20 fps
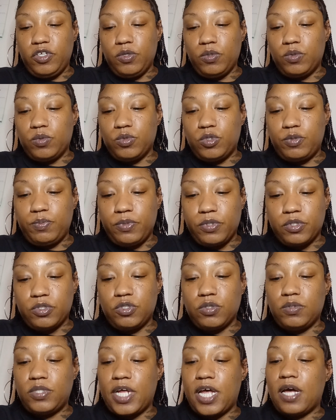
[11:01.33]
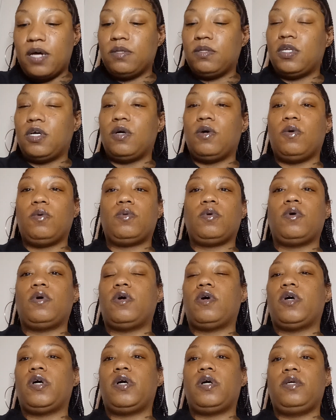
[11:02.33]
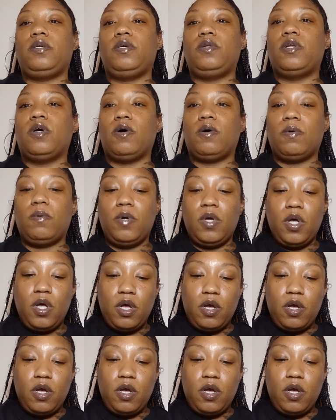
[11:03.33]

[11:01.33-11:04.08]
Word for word: you through spiritual download, or you know,